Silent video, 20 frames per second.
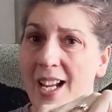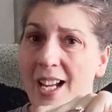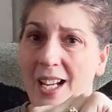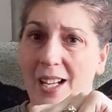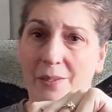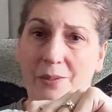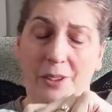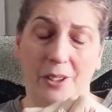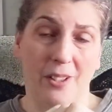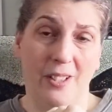
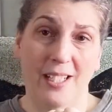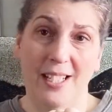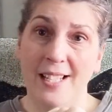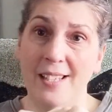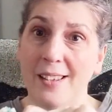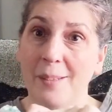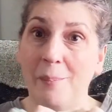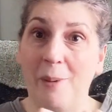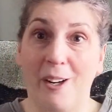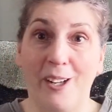If you're in
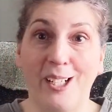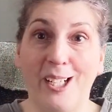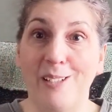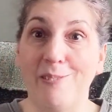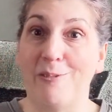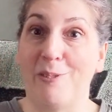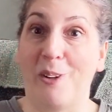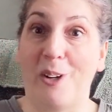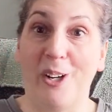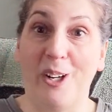the market
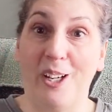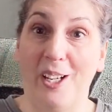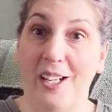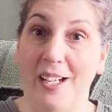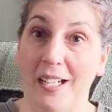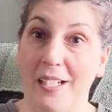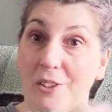for a